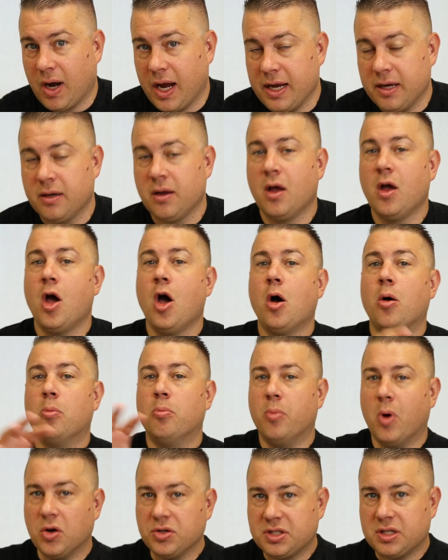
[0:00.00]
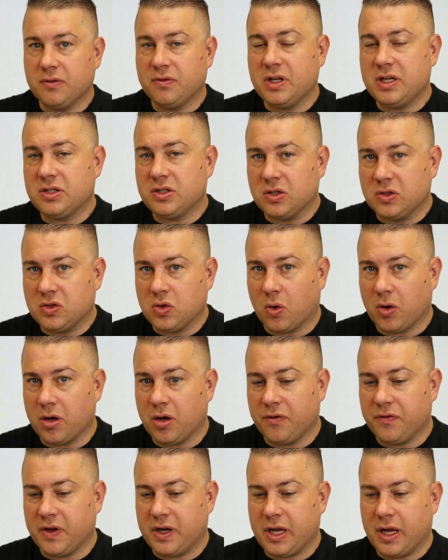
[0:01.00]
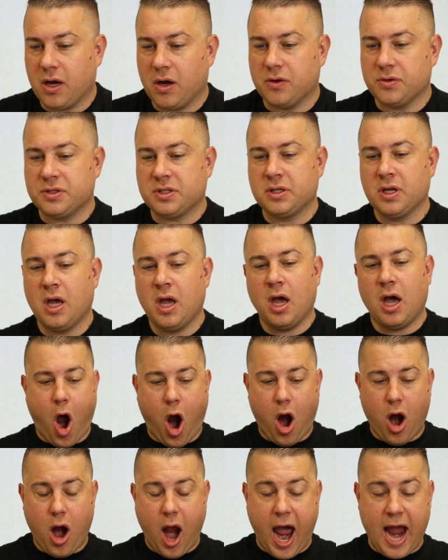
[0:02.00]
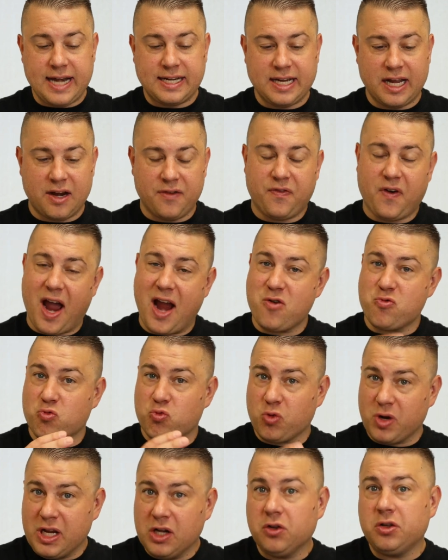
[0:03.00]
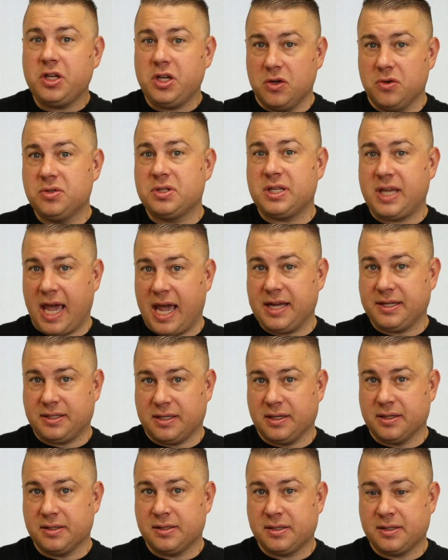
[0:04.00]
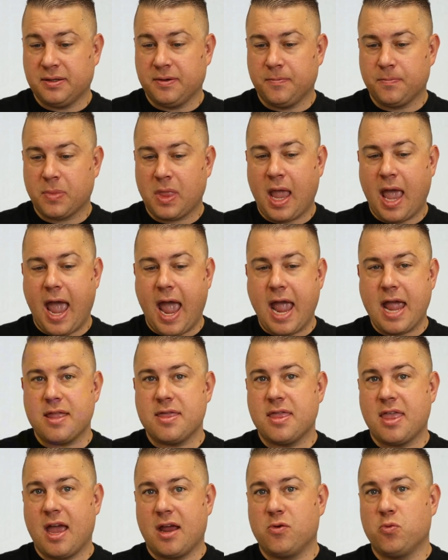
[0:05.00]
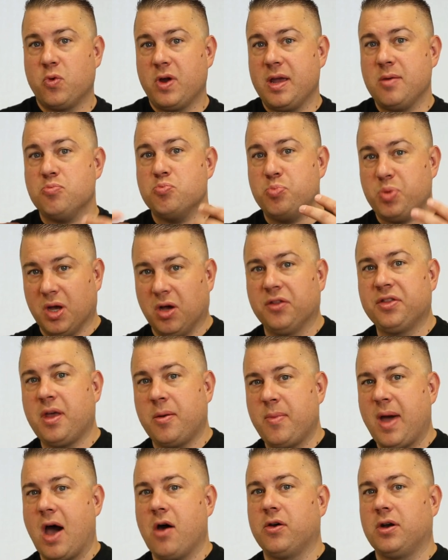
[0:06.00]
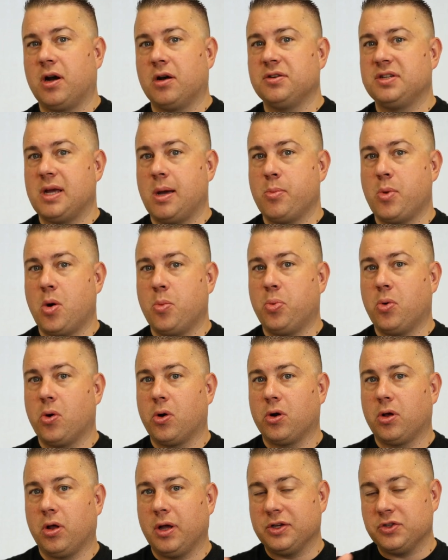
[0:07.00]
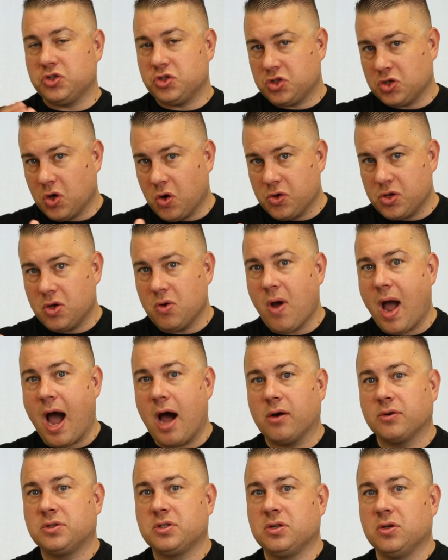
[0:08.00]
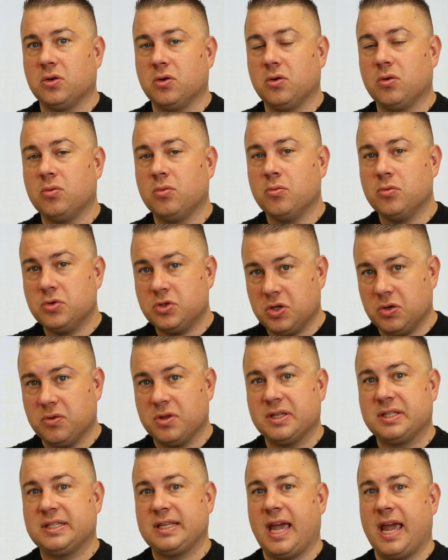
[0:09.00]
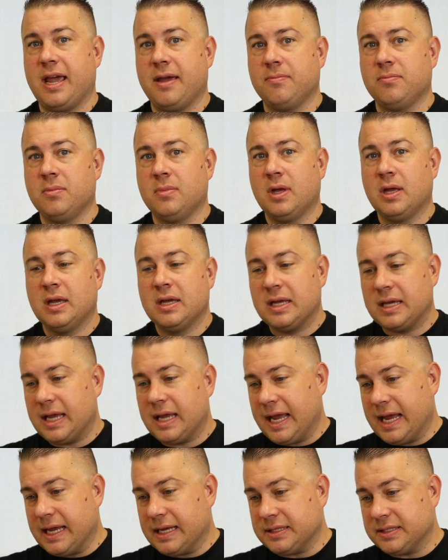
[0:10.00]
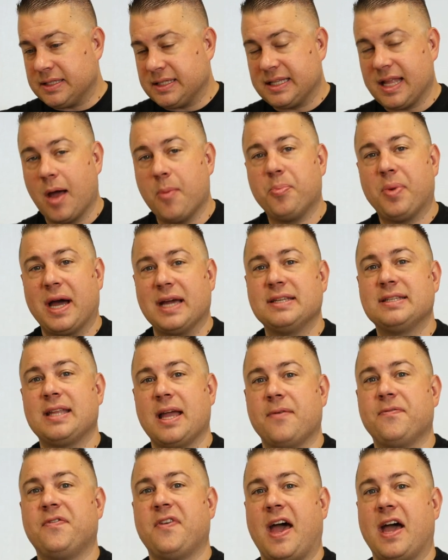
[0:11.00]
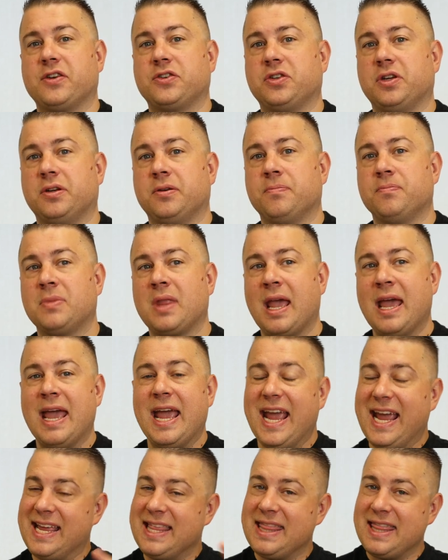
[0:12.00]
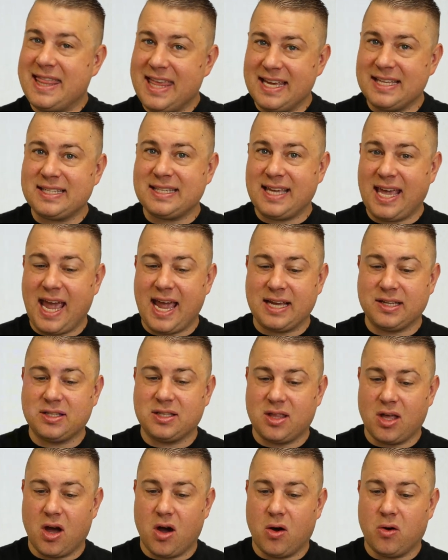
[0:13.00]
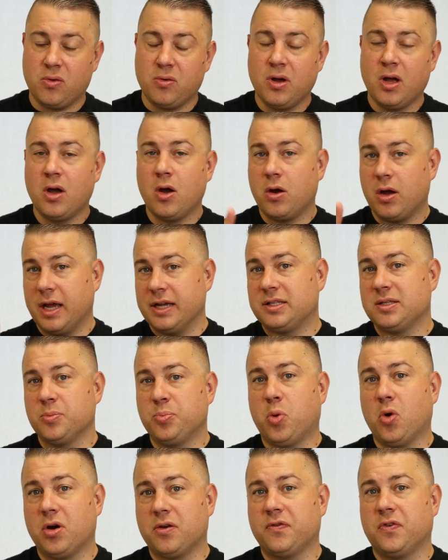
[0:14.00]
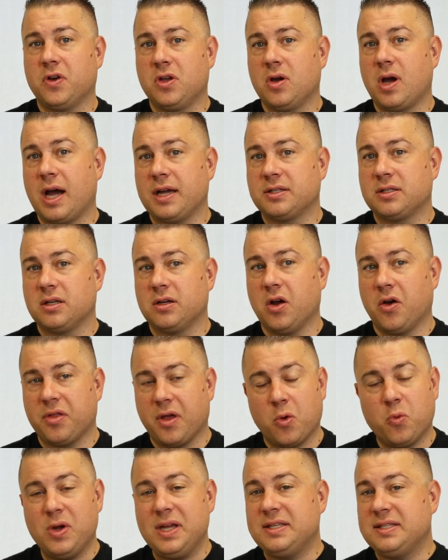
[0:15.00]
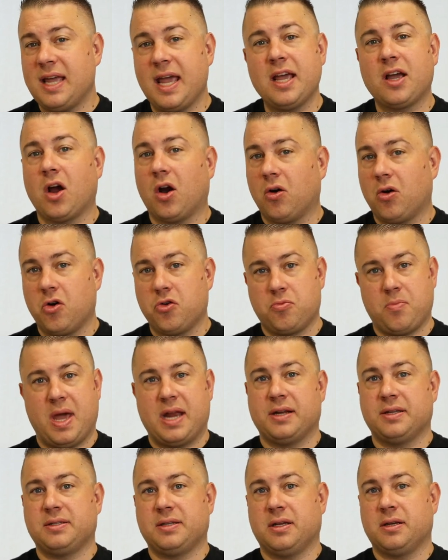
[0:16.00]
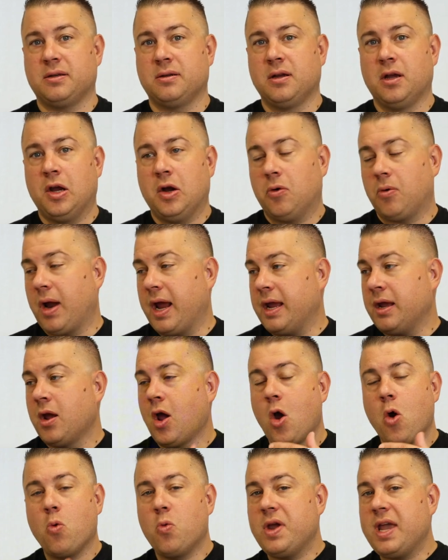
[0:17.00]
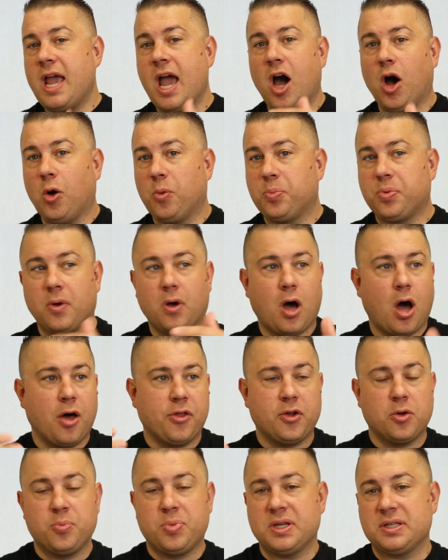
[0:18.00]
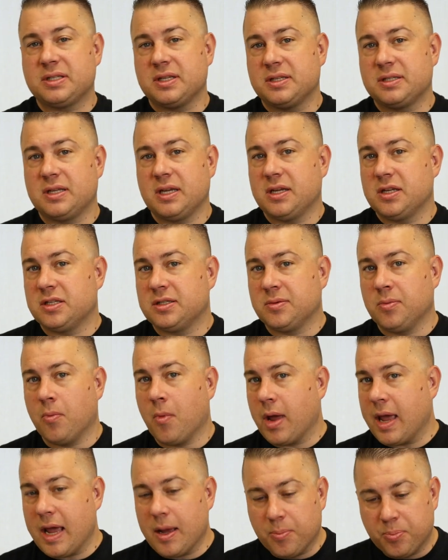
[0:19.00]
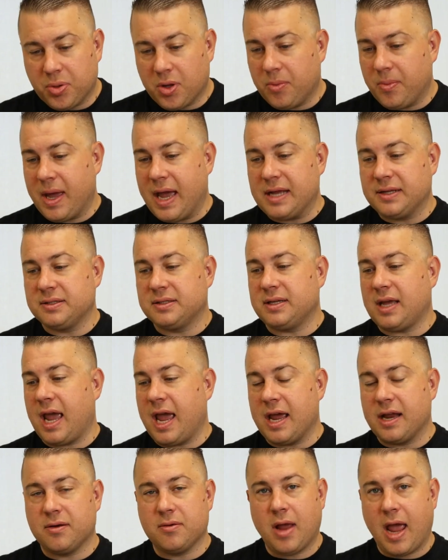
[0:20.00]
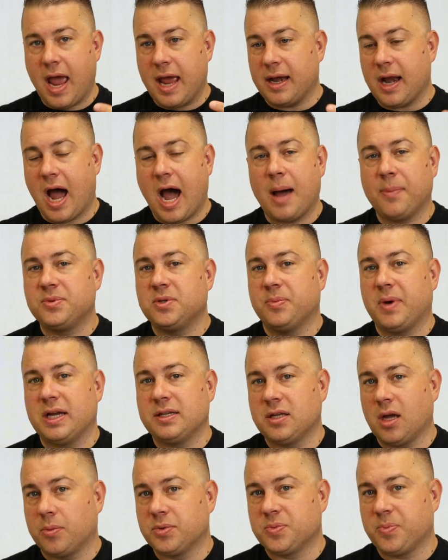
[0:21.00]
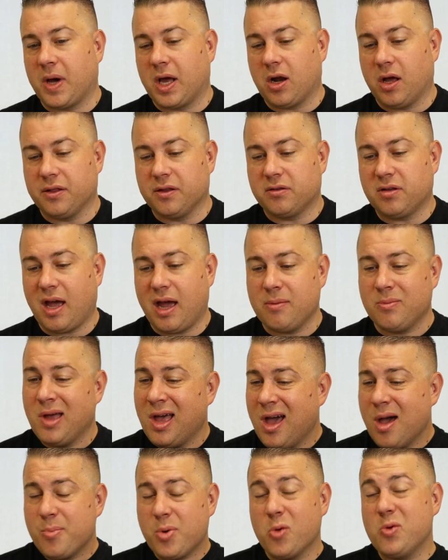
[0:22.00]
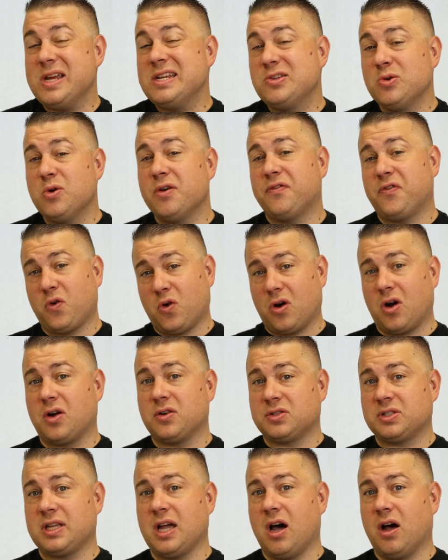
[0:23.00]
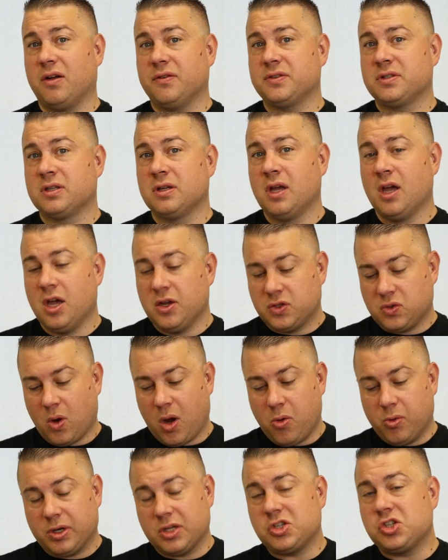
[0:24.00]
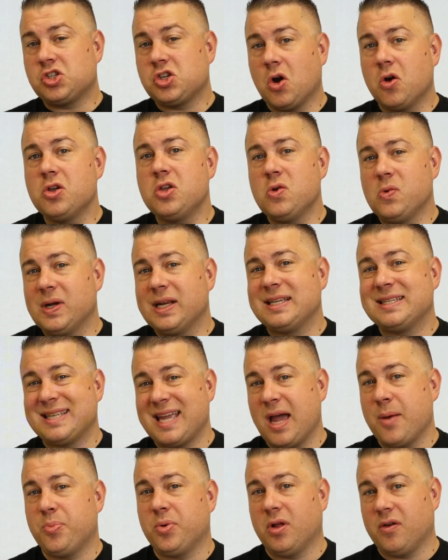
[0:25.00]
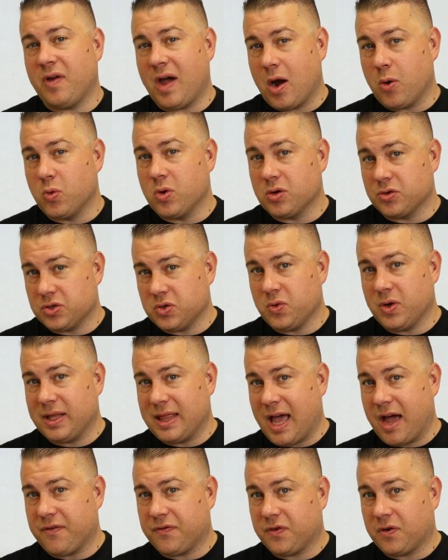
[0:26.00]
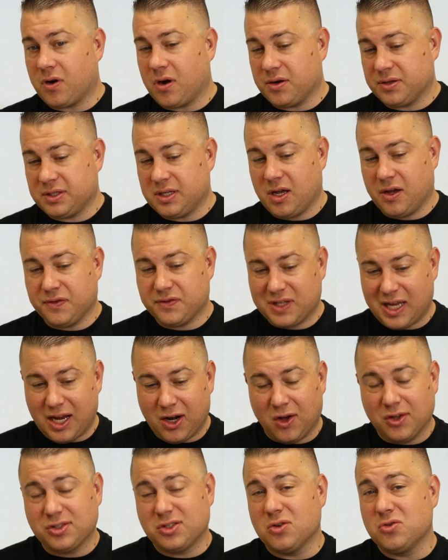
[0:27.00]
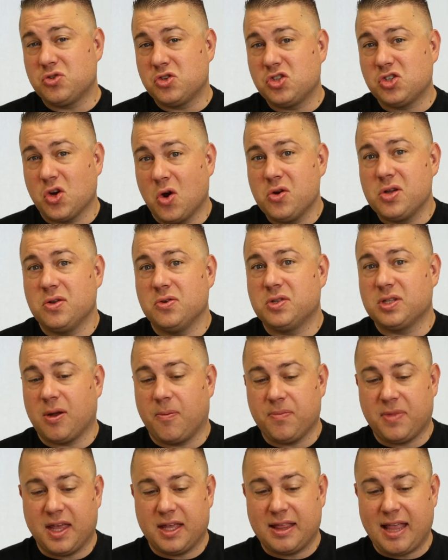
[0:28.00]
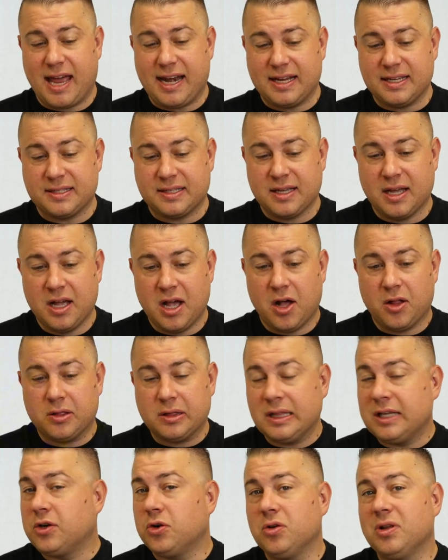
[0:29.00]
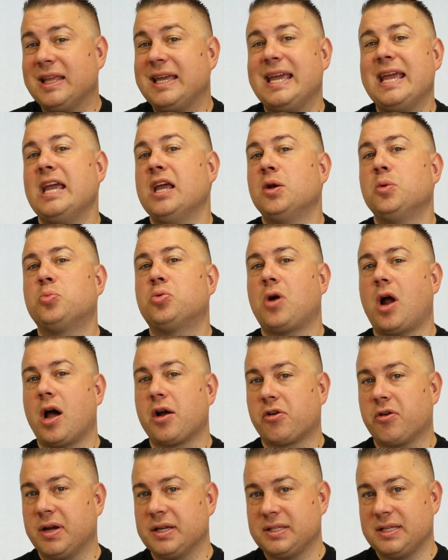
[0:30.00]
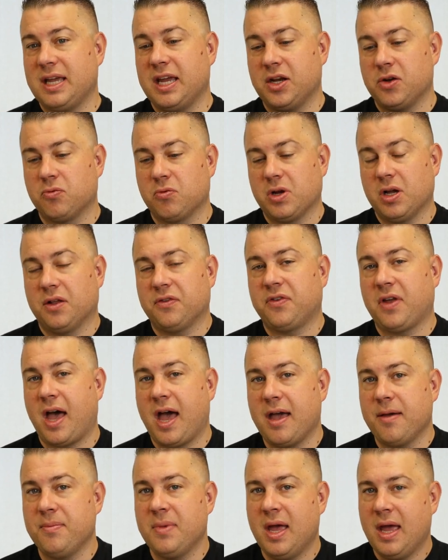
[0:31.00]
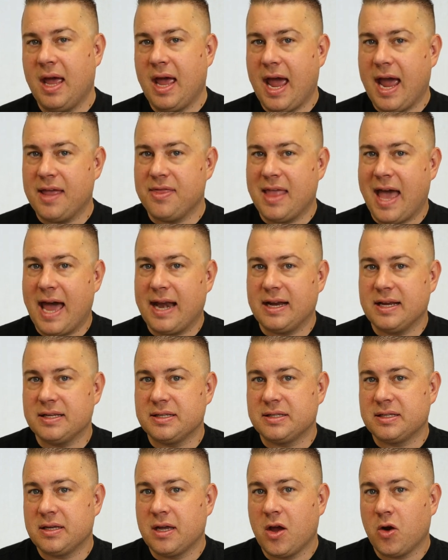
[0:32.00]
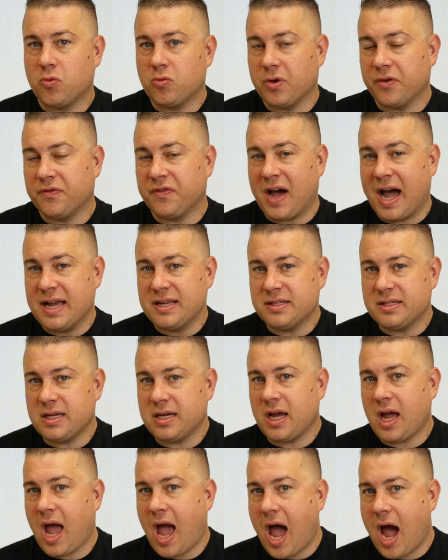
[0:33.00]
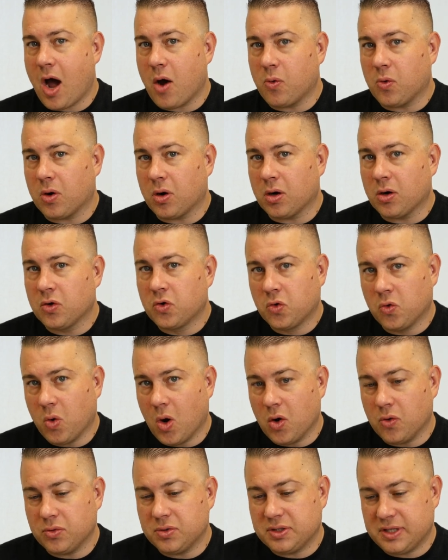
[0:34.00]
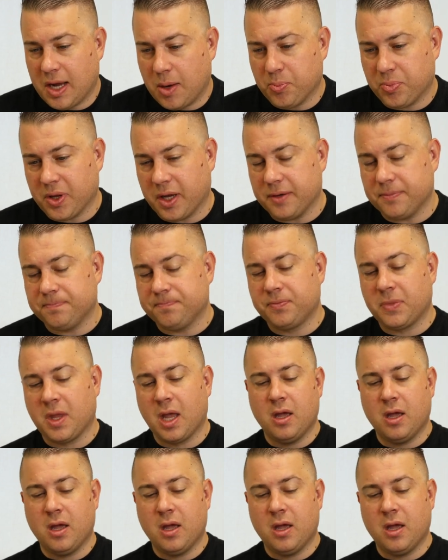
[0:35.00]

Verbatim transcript: right? Most of these tutorial videos are identify real use cases, and then we build them out in our demo portal and show you how to do the same in step-by-step fashion. In this case, though, it's important for you guys to know that we take our own medicine, right? We help other businesses implement and optimize HubSpot all the time, but we do it for ourselves. So I want to show you an example of how we're doing that for ourselves and also show you something that is literally in progress in real time, and that is revising our quote template.